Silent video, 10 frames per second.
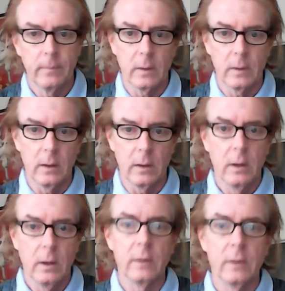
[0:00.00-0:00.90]
Okay,
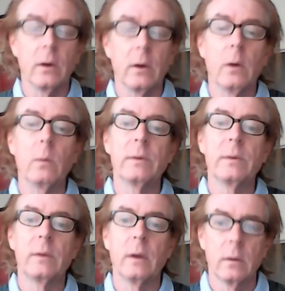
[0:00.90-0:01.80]
it's always
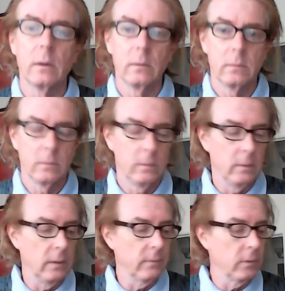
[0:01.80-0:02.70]
there,
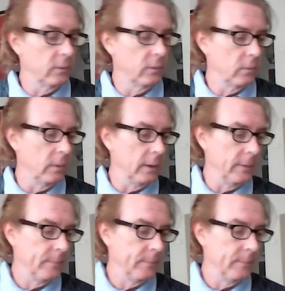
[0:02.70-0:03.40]
never goes away.